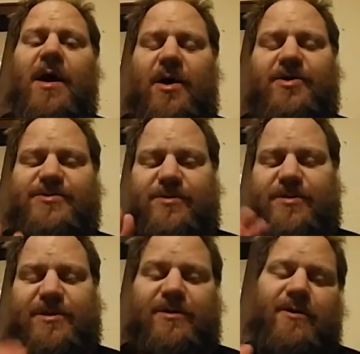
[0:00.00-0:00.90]
I also
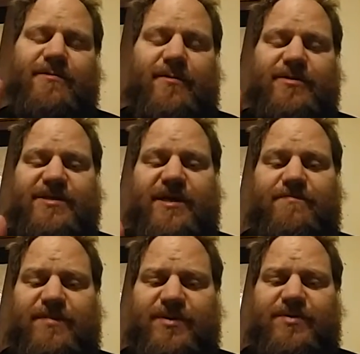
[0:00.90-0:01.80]
get off on
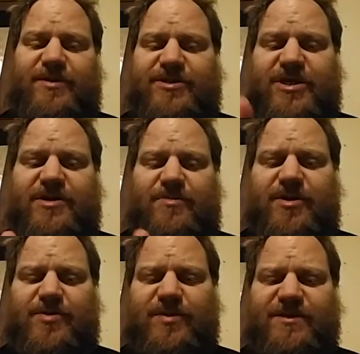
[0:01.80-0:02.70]
saying between
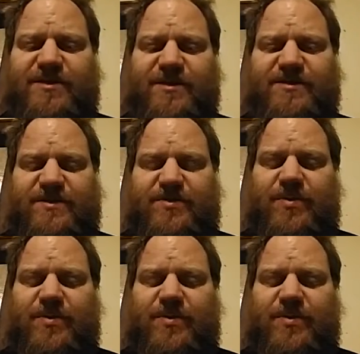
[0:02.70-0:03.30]
January 26th and